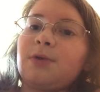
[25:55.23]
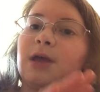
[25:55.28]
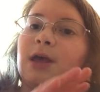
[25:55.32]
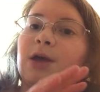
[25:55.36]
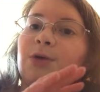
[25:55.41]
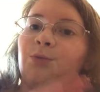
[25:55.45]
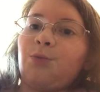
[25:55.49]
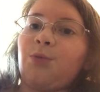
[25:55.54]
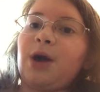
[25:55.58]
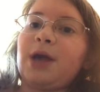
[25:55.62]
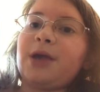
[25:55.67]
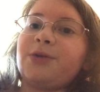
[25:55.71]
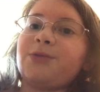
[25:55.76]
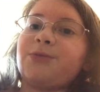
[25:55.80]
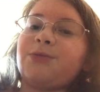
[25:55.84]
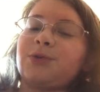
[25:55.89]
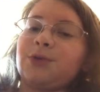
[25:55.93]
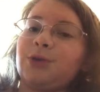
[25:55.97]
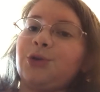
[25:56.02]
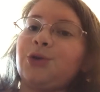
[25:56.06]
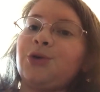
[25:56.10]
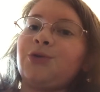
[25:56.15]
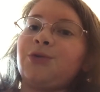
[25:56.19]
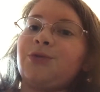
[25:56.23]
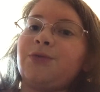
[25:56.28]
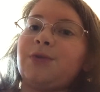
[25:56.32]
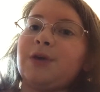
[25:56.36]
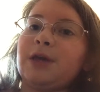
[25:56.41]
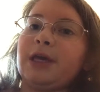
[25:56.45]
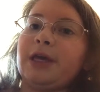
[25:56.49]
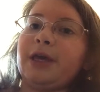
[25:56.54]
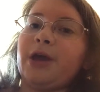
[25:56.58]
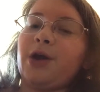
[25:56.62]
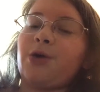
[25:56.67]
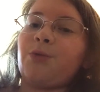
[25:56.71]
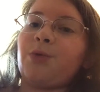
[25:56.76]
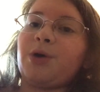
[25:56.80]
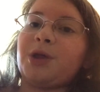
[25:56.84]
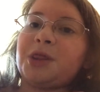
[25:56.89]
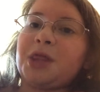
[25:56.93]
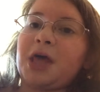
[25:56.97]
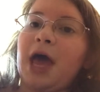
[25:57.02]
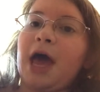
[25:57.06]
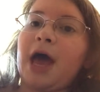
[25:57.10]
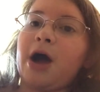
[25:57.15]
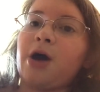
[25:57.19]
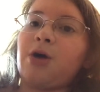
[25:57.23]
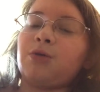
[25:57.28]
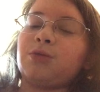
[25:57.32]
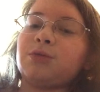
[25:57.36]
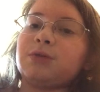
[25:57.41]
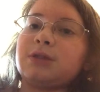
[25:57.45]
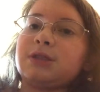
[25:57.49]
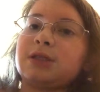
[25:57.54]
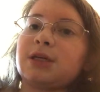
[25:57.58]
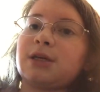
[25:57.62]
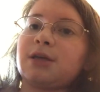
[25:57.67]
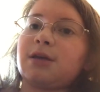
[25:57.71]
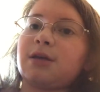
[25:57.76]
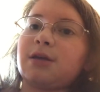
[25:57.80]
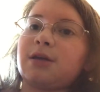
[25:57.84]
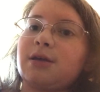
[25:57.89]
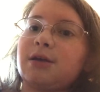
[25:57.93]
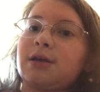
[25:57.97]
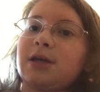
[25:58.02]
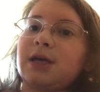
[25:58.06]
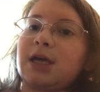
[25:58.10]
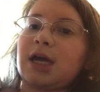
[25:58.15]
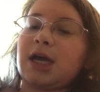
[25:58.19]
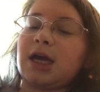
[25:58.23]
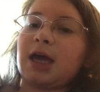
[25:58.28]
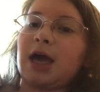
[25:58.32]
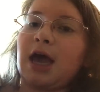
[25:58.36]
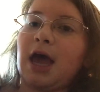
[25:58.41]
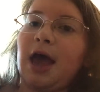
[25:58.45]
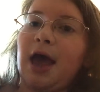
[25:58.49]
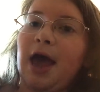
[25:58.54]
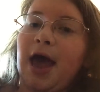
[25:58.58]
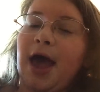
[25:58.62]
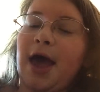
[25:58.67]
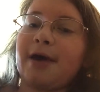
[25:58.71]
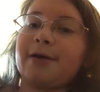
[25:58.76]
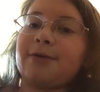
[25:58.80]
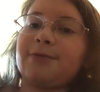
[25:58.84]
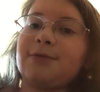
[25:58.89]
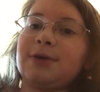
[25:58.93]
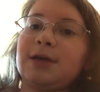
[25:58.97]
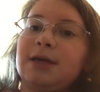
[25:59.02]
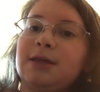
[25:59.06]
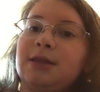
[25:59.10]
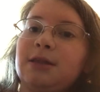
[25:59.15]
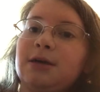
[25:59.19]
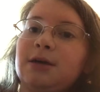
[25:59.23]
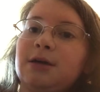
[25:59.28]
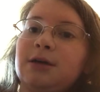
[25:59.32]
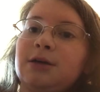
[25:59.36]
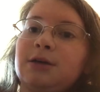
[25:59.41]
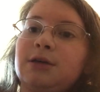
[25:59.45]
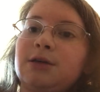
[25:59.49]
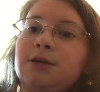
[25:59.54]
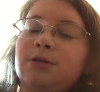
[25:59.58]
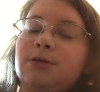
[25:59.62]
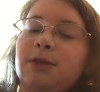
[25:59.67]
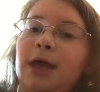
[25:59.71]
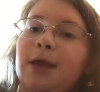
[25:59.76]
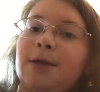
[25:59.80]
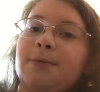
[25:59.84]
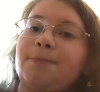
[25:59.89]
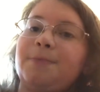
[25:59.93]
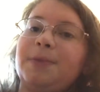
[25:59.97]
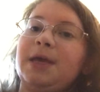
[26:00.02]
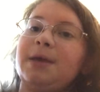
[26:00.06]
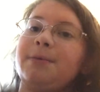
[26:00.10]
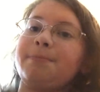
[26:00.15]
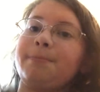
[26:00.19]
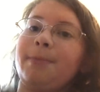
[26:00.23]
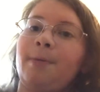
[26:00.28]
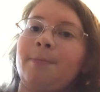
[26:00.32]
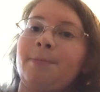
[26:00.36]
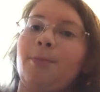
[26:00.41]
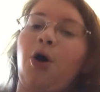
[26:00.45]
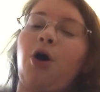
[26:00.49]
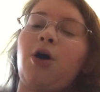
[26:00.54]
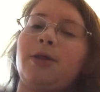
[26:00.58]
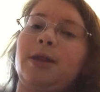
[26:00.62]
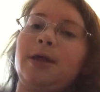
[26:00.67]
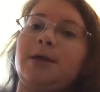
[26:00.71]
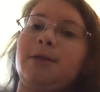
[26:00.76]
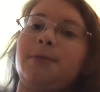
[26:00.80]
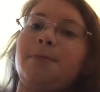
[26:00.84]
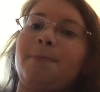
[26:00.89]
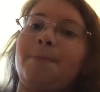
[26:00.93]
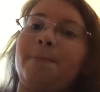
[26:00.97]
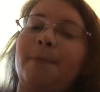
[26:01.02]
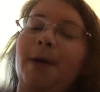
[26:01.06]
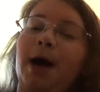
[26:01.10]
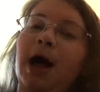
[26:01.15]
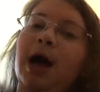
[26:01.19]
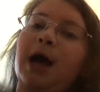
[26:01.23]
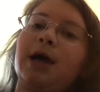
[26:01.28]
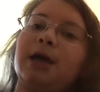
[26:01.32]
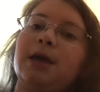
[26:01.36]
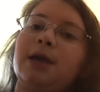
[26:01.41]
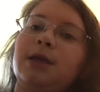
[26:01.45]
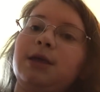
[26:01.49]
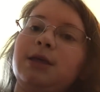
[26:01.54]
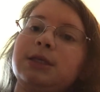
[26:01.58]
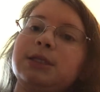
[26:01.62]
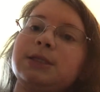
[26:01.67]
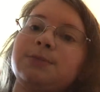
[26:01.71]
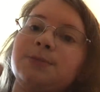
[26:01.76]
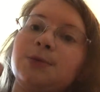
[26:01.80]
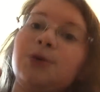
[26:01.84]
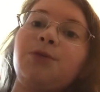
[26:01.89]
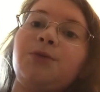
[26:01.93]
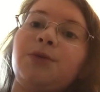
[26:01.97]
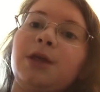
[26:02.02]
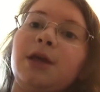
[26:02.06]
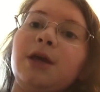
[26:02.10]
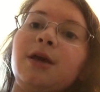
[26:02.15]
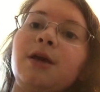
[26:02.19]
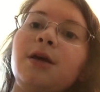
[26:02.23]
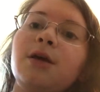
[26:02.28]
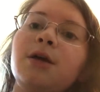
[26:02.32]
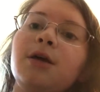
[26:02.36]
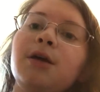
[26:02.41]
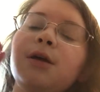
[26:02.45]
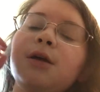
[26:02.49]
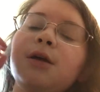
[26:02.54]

and wait for Luffy without having, like, being bombarded by Smoothie.